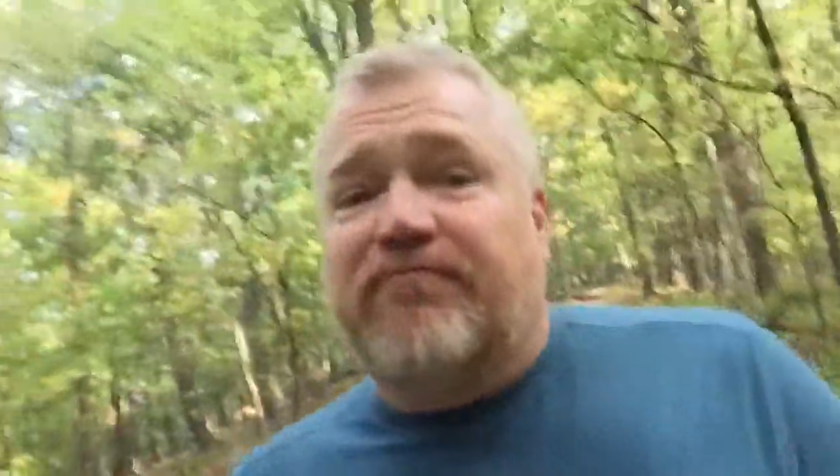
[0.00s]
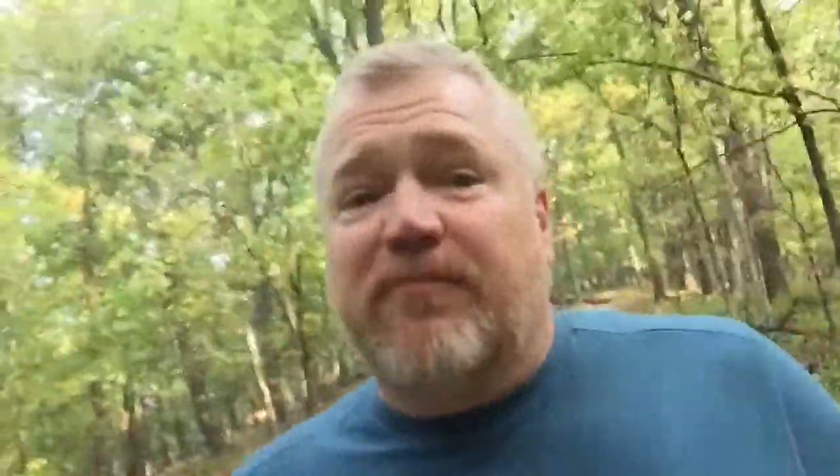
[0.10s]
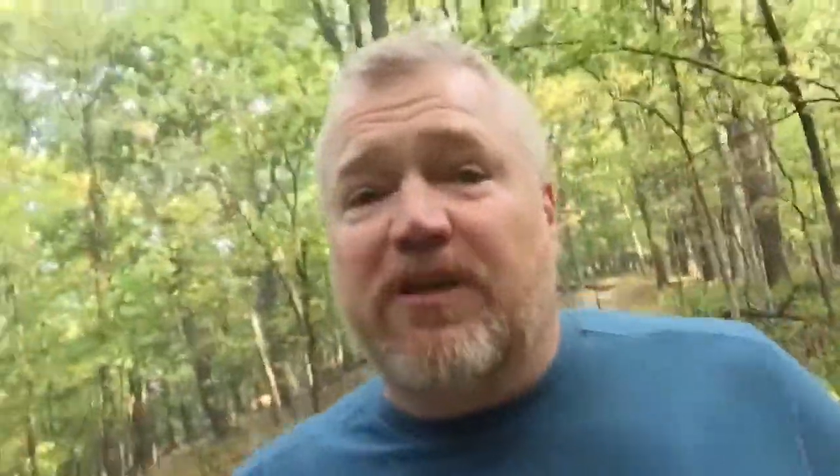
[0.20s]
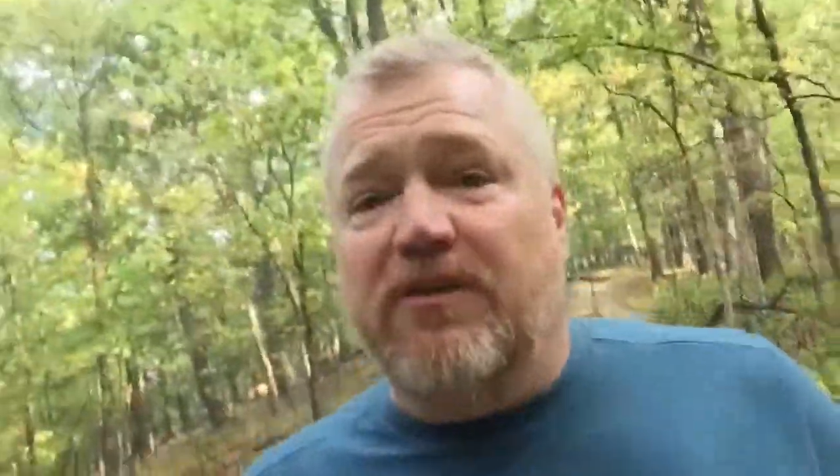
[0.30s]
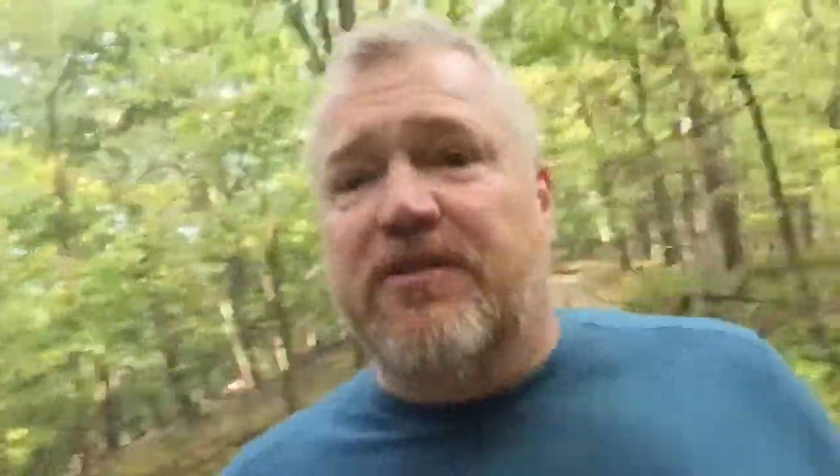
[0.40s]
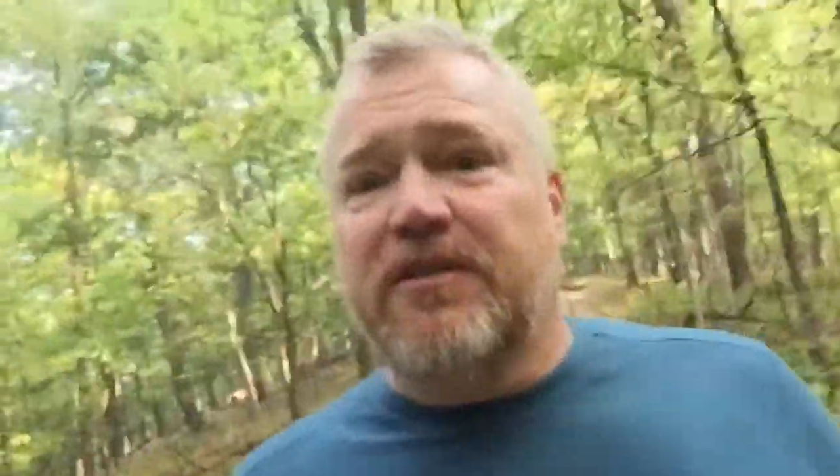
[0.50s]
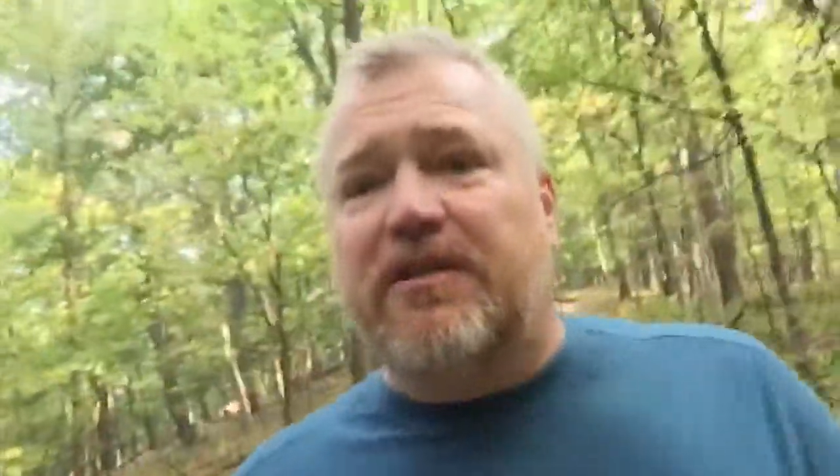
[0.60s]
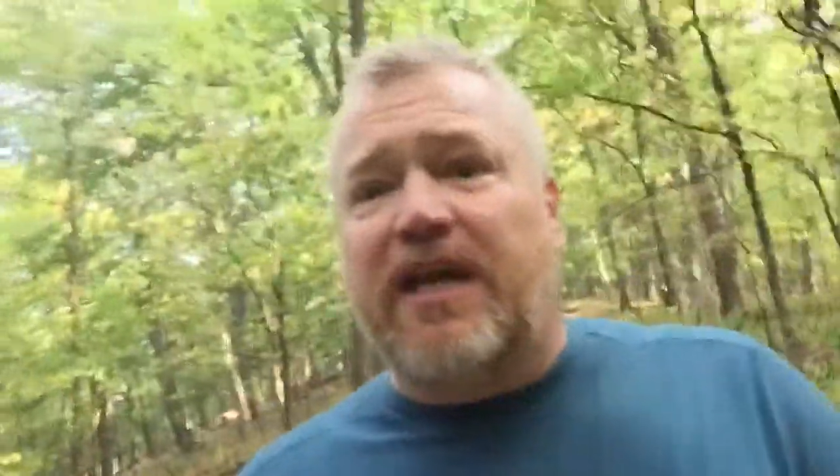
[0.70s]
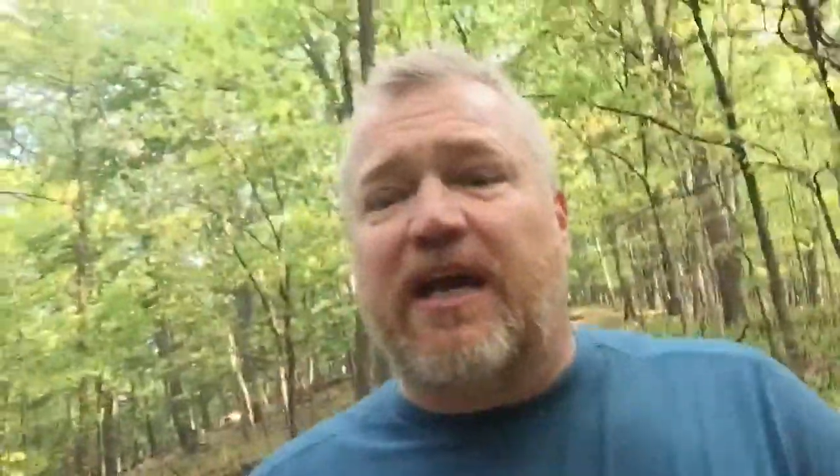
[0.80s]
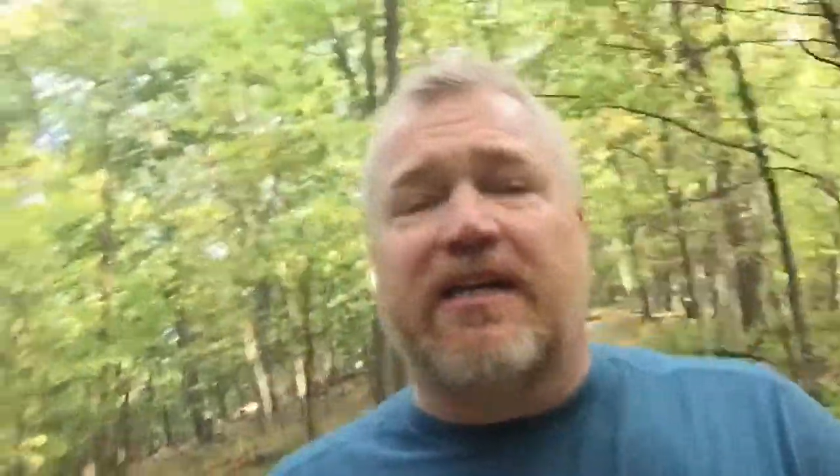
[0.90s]
you know, till the
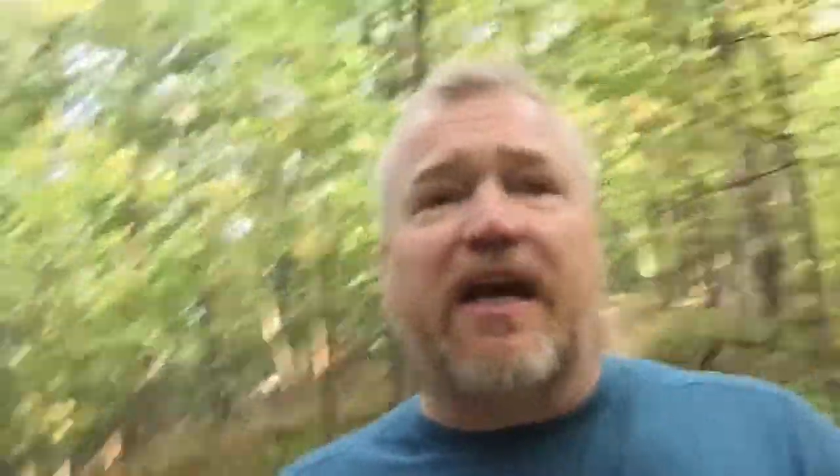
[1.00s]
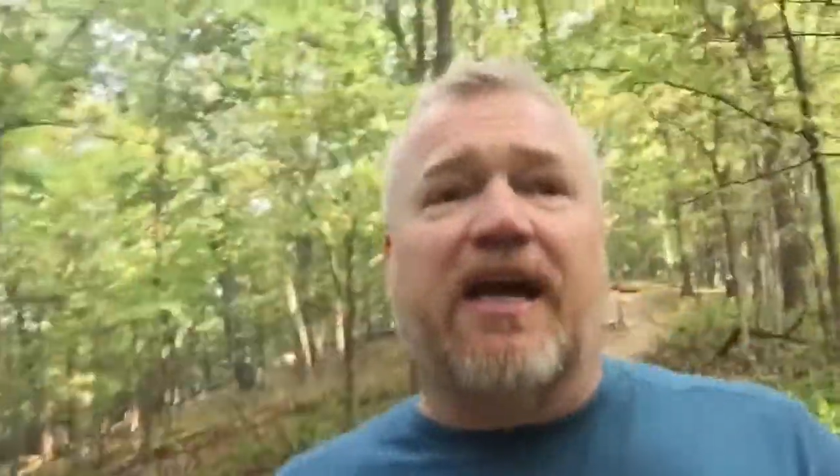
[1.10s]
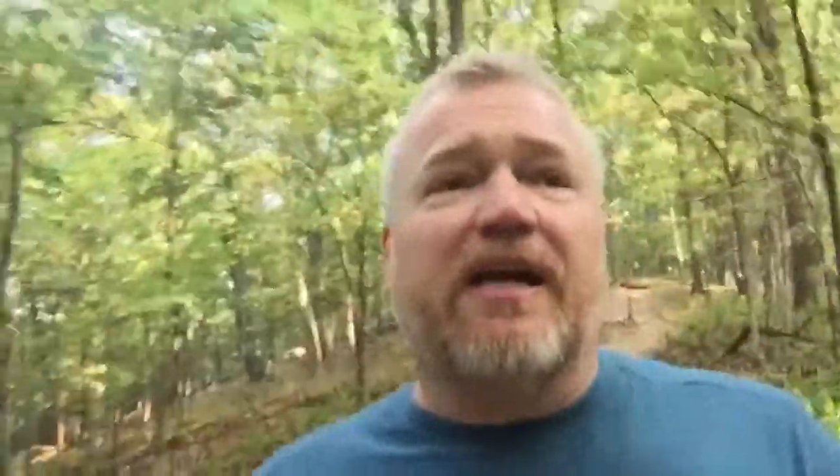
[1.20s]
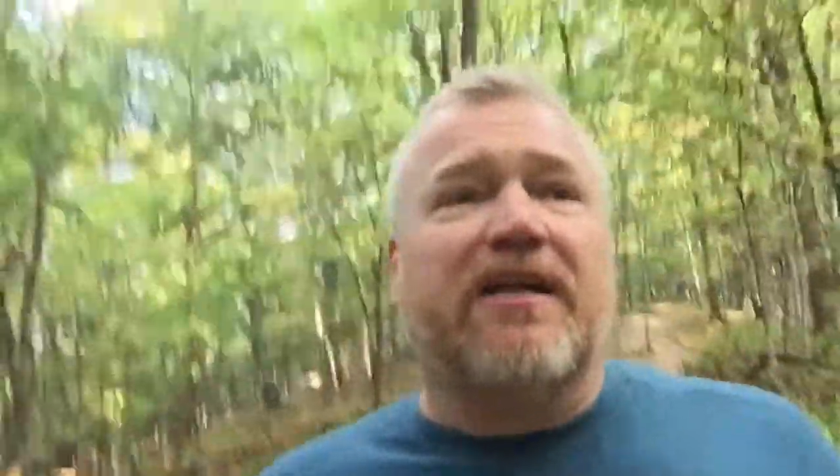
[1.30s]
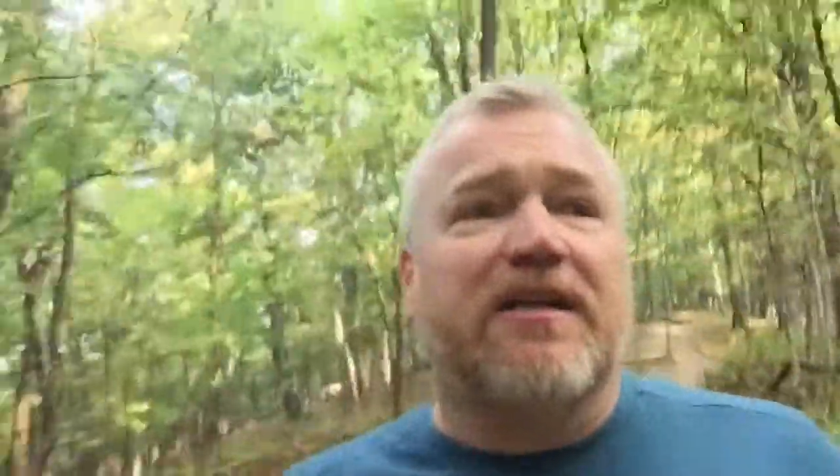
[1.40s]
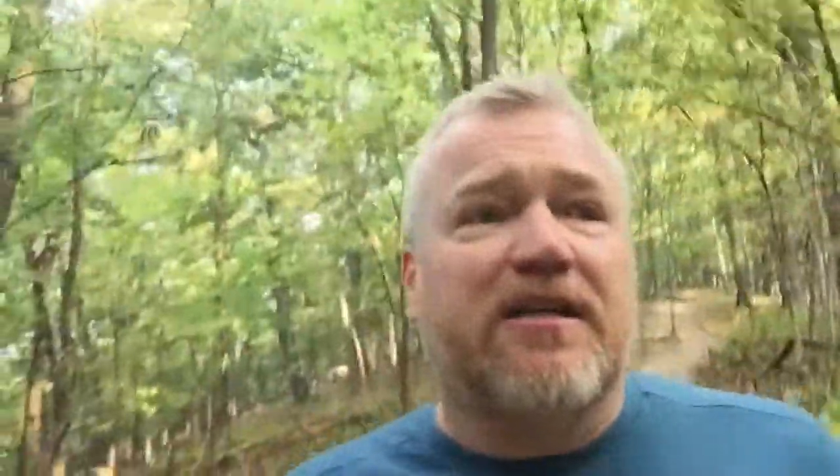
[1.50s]
day I die.